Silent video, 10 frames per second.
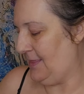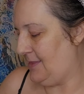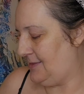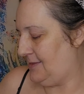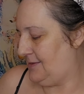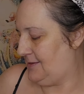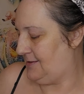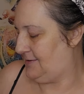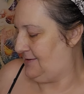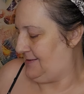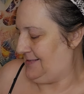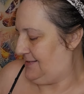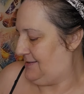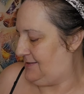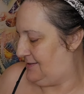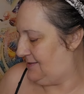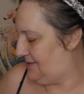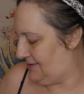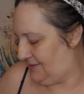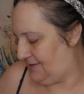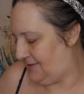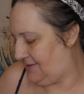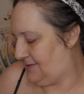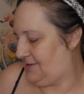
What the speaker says: No one is speaking in this clip.